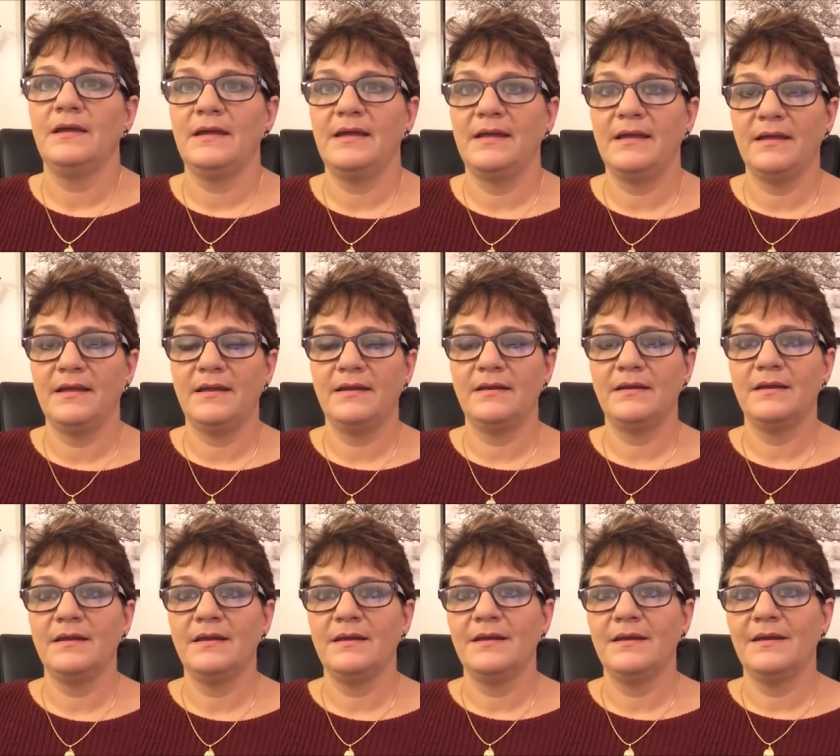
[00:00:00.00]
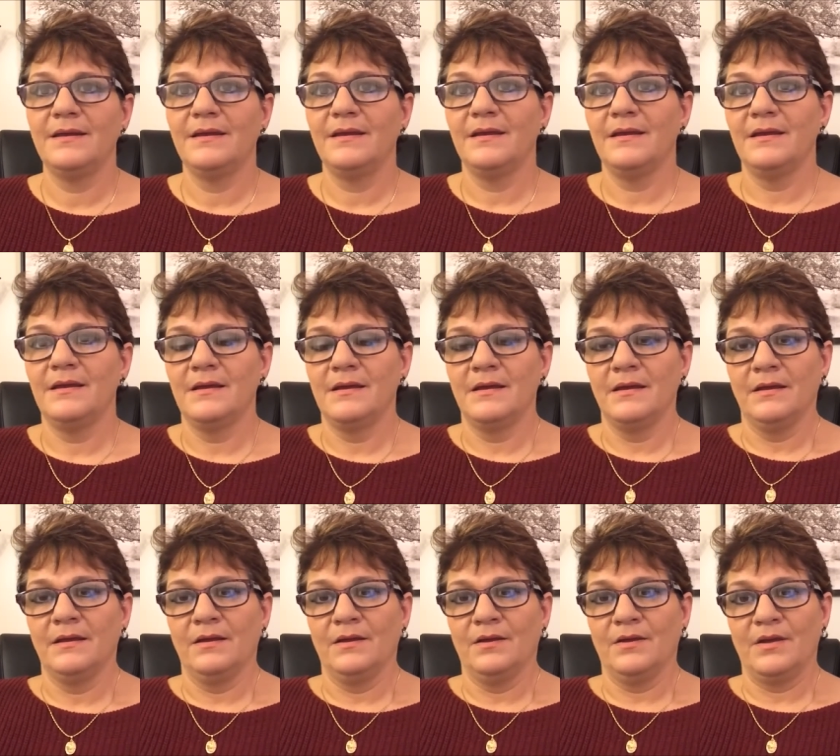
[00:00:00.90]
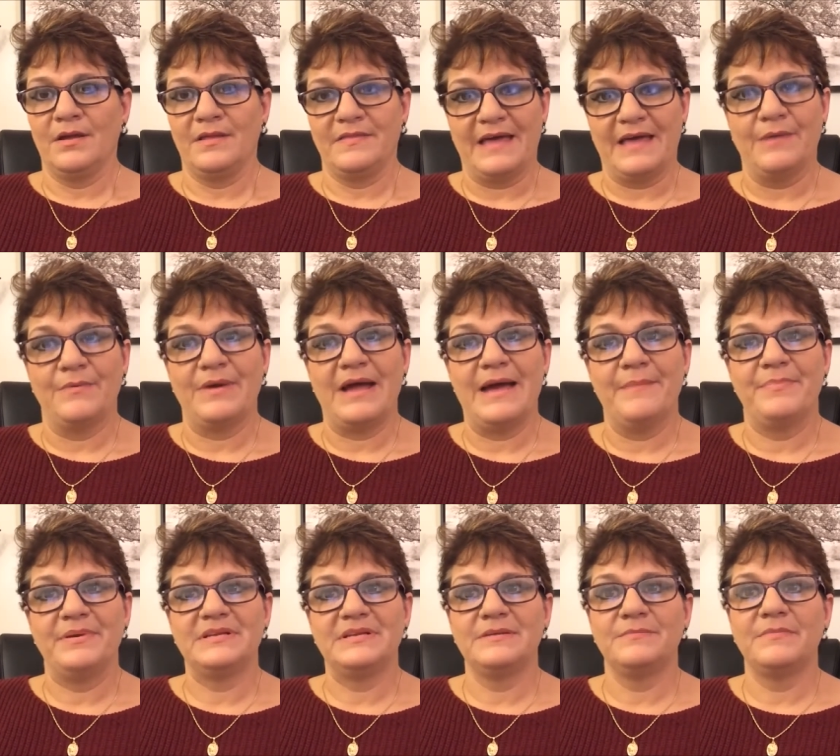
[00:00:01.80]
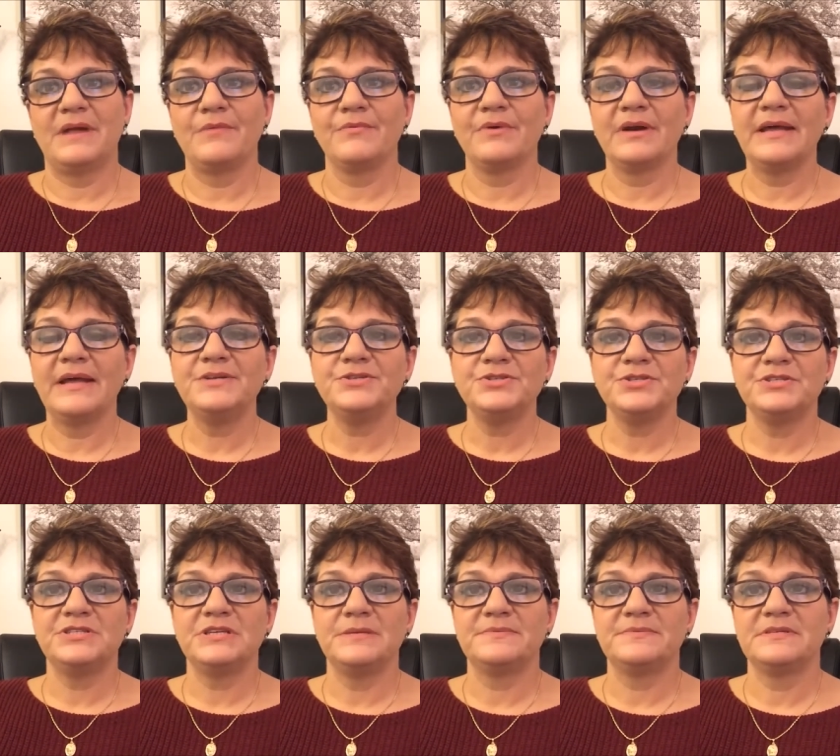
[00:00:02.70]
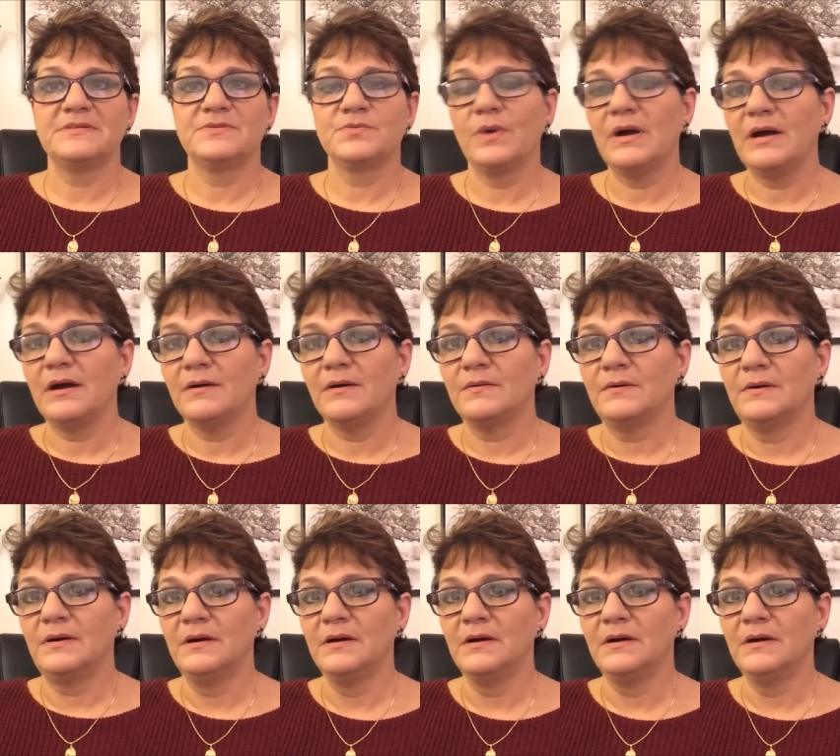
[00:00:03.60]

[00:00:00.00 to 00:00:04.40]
And that happened in my relationships as well.